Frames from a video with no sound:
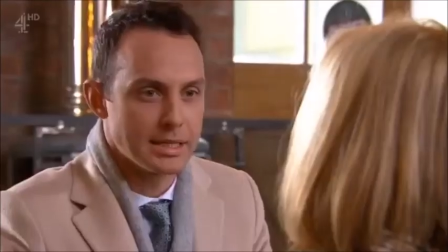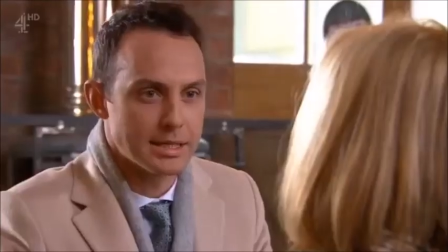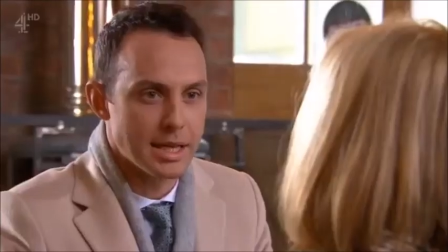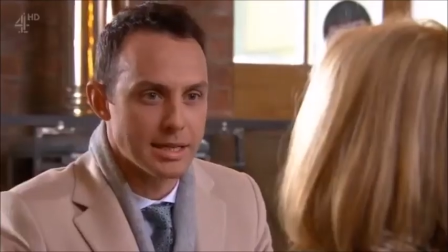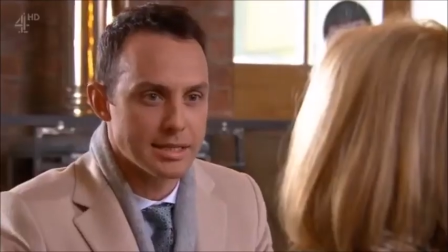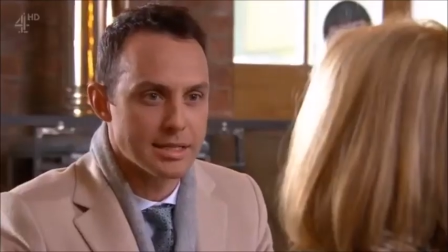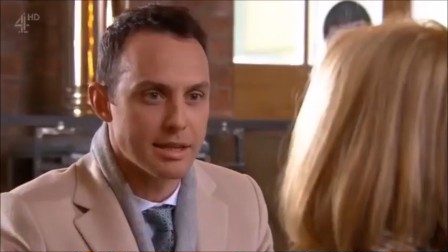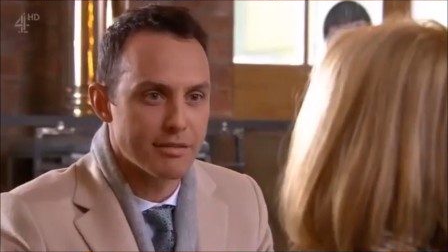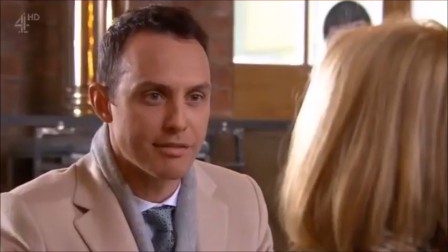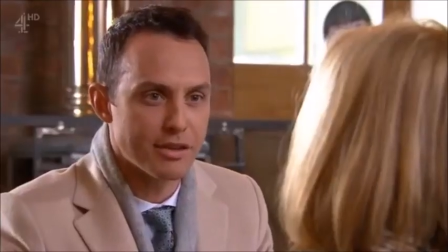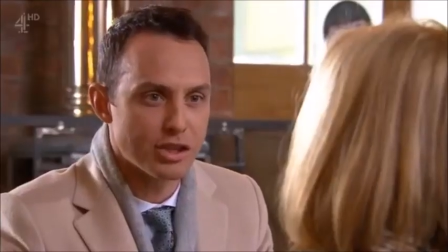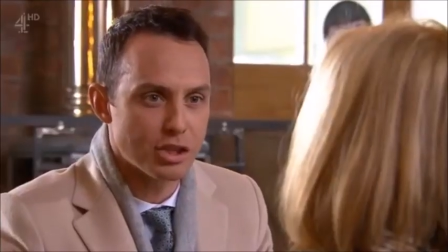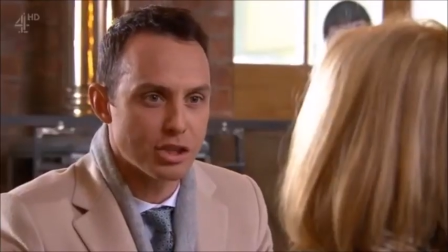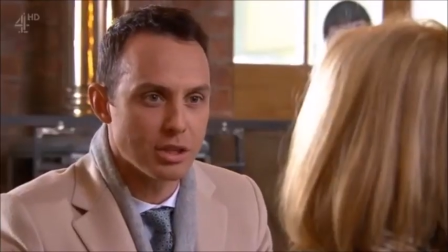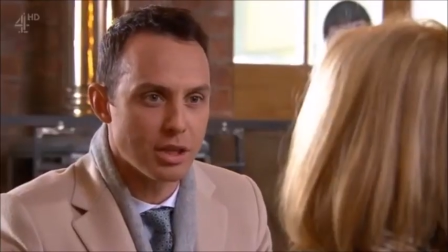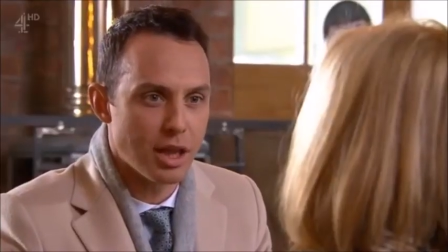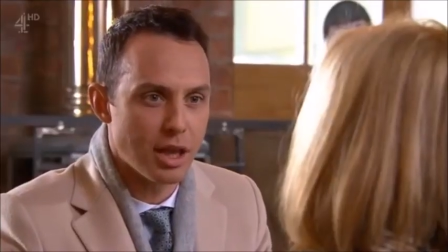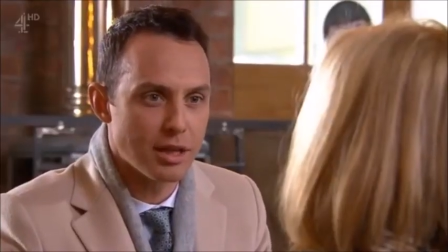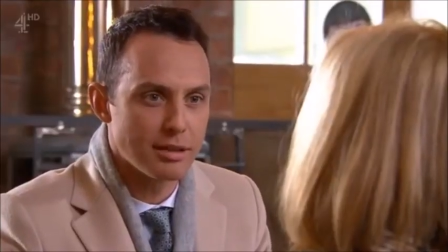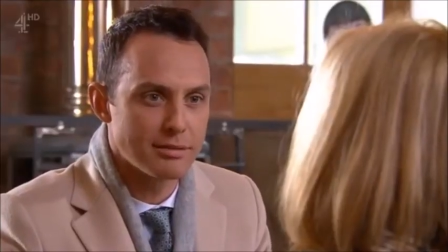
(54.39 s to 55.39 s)
At least that's the
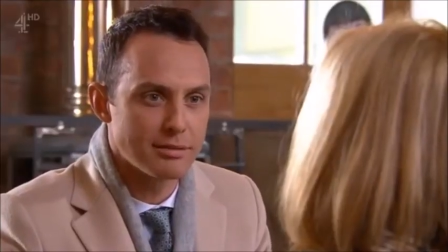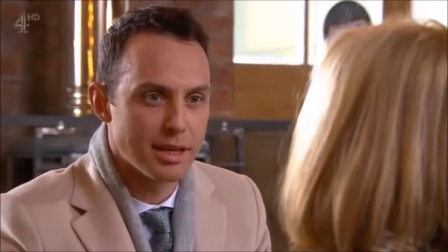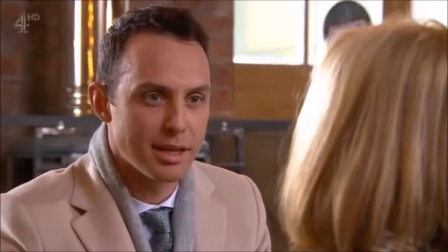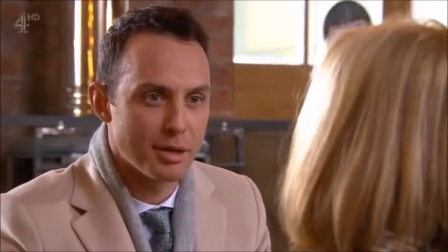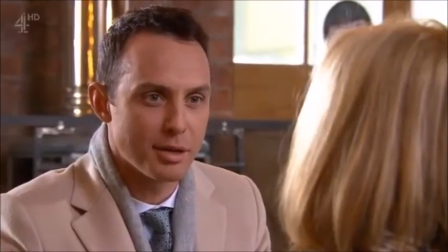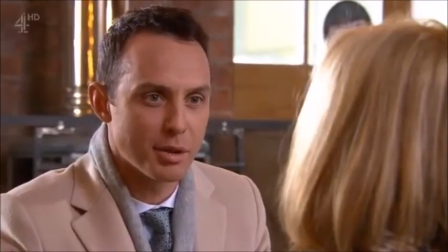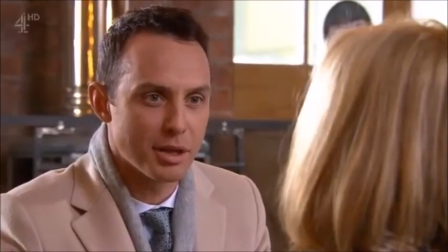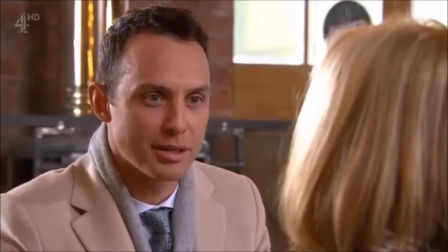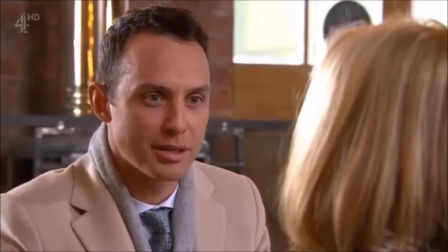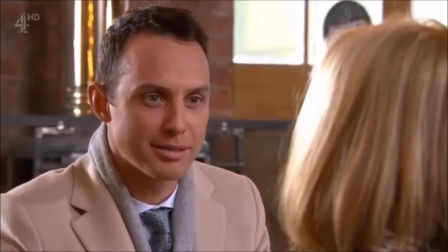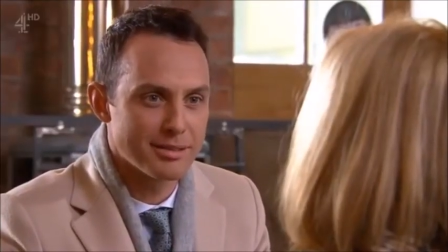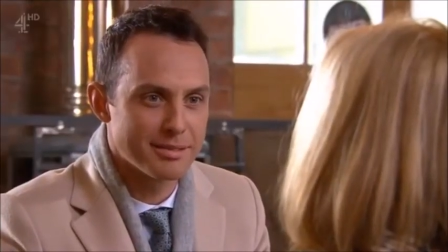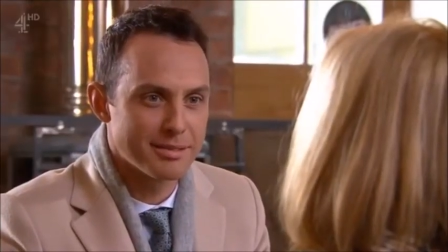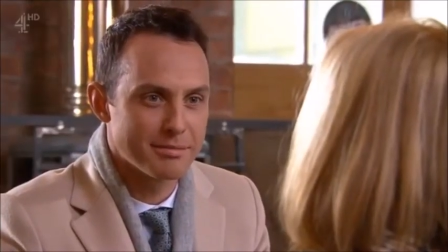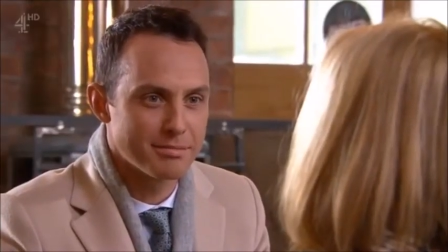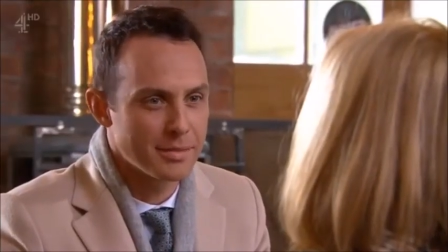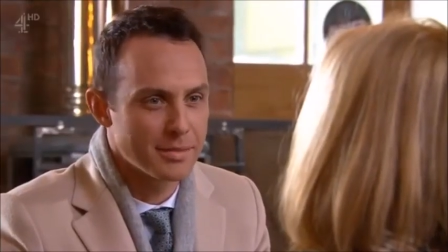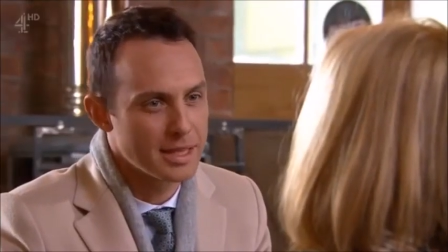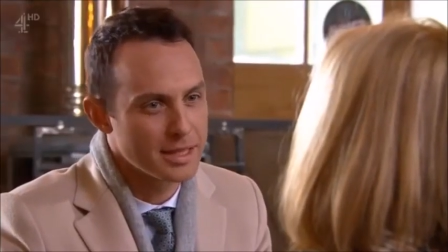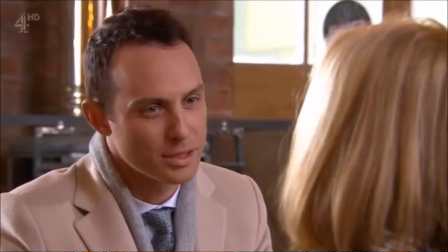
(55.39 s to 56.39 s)
official line, anyway.
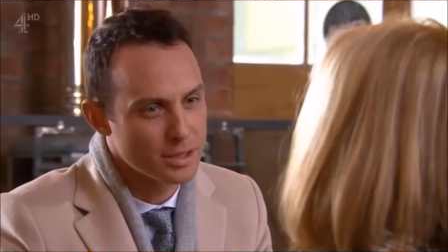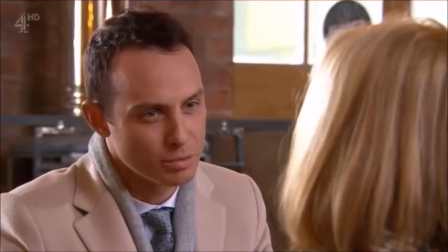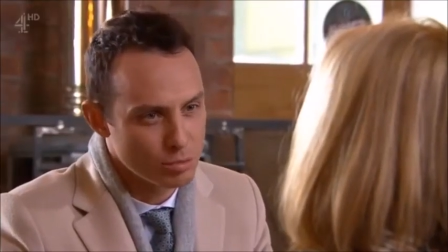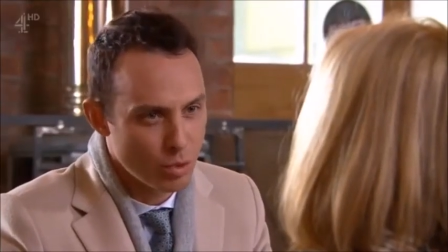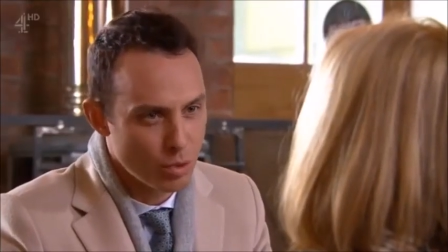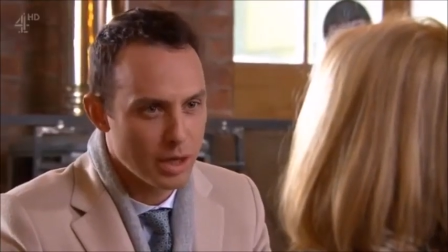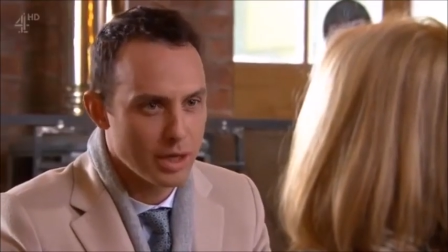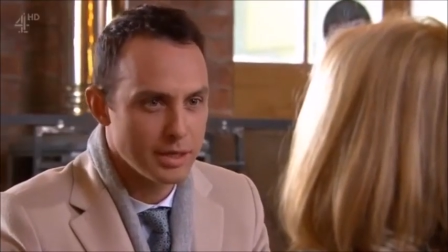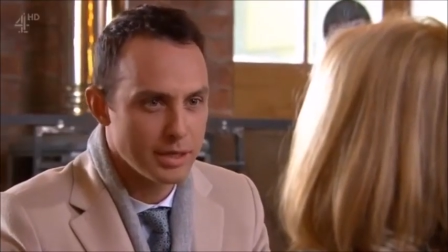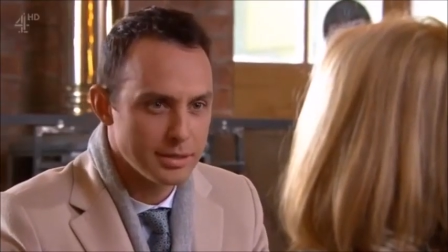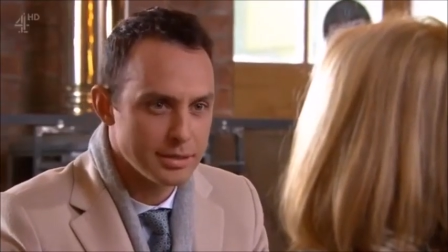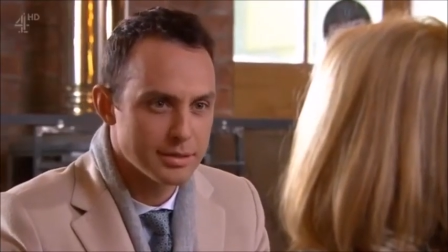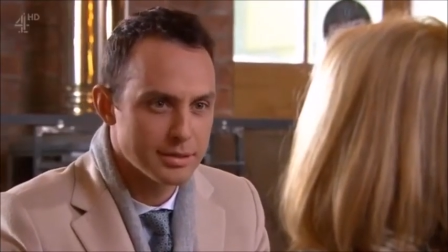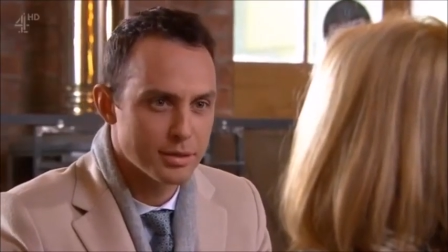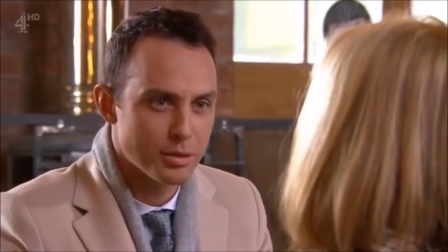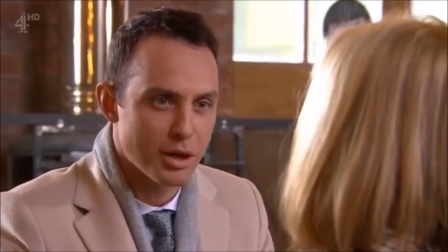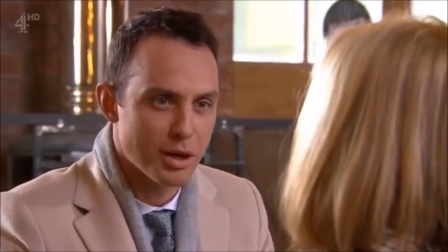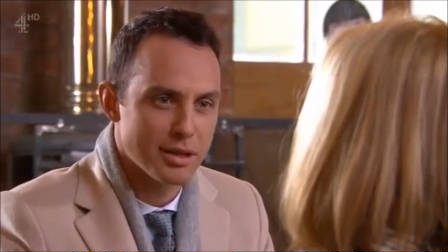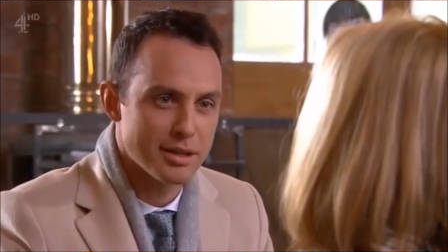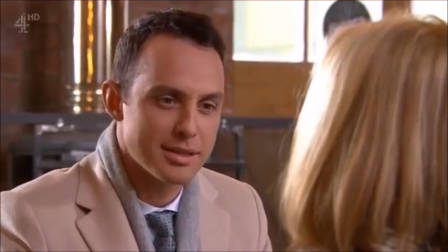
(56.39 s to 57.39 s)
There's
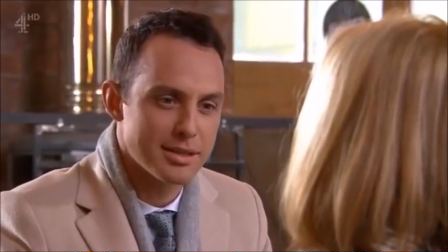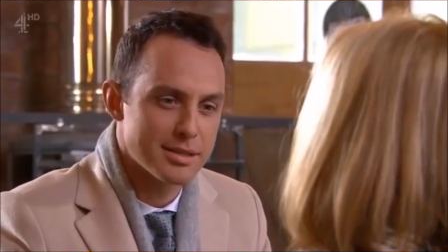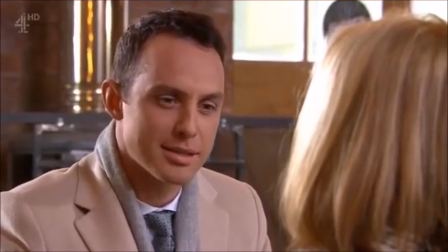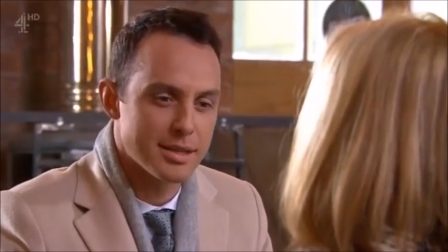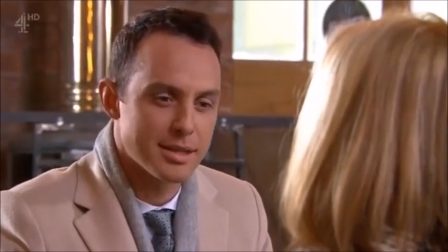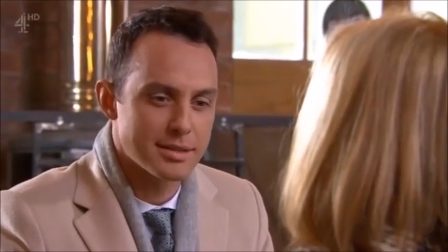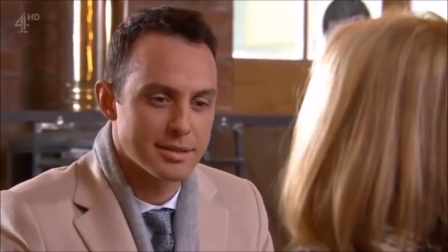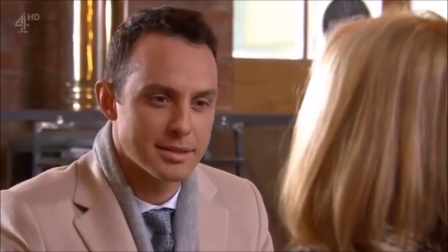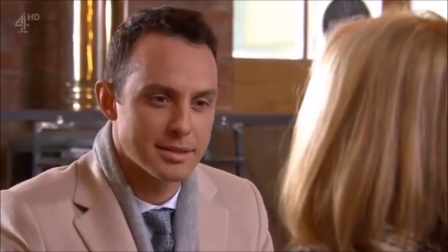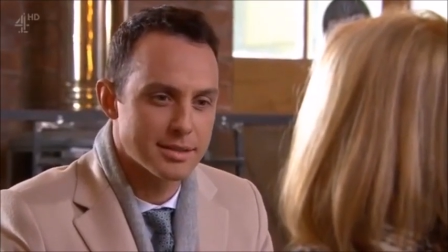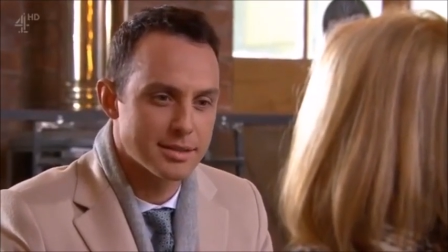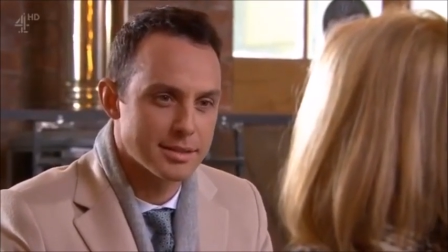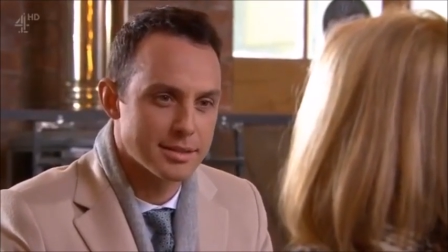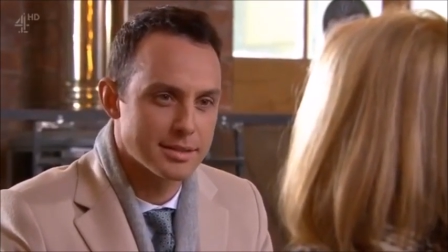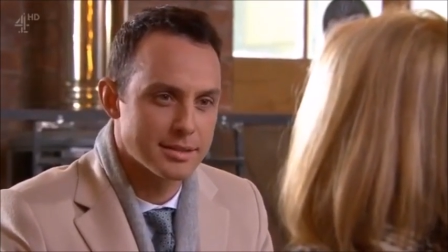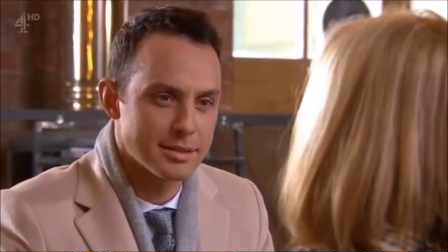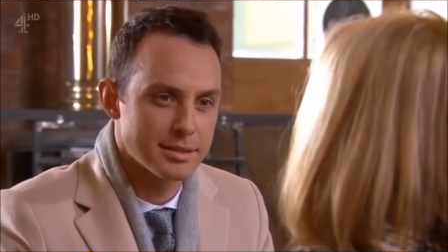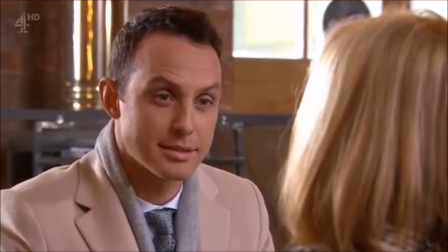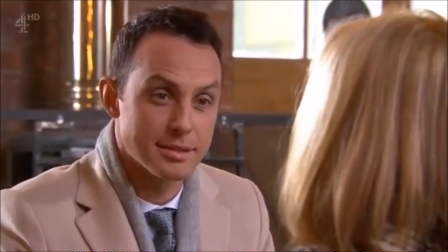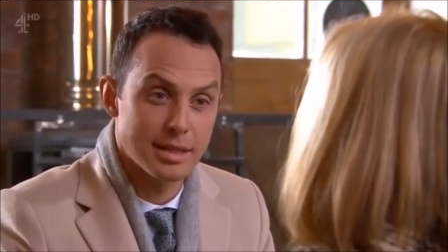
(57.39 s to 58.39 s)
ways around these things.
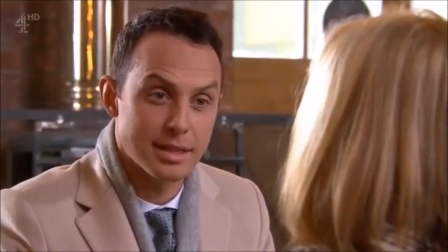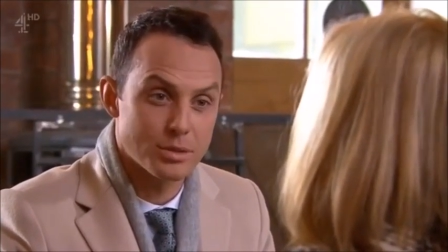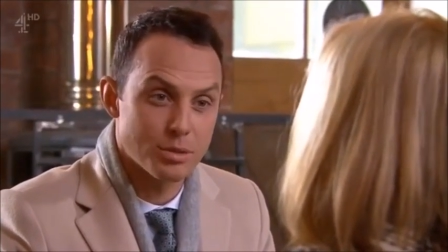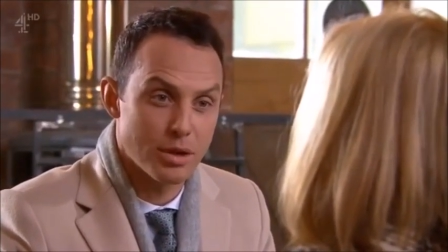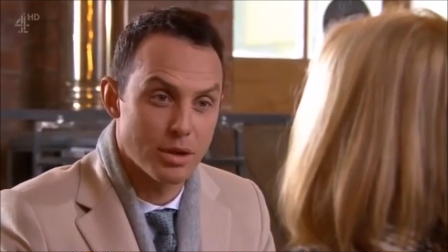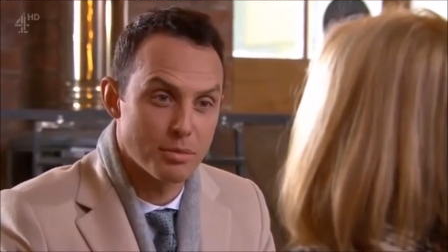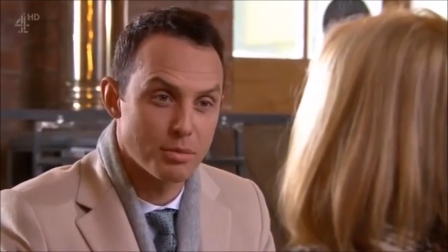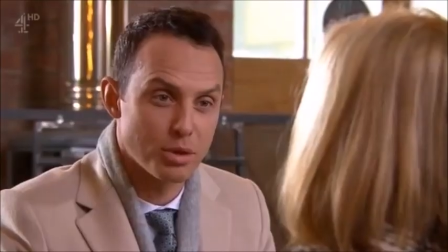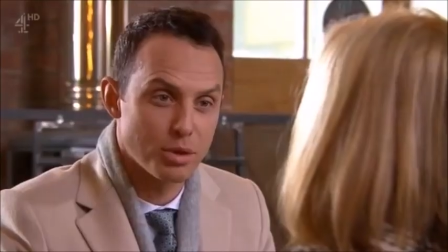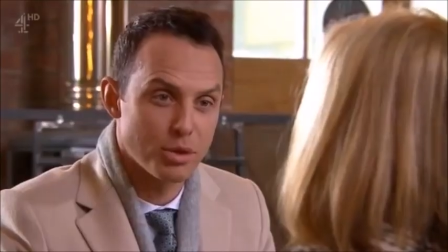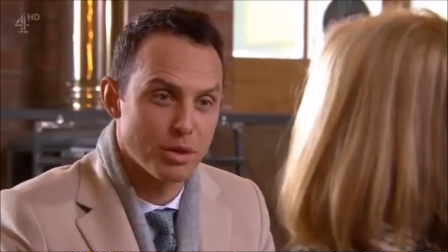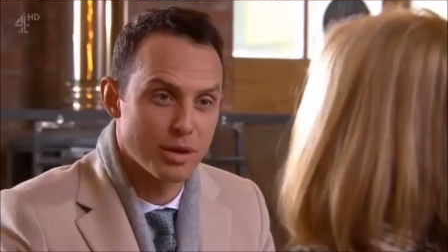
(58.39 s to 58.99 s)
That's why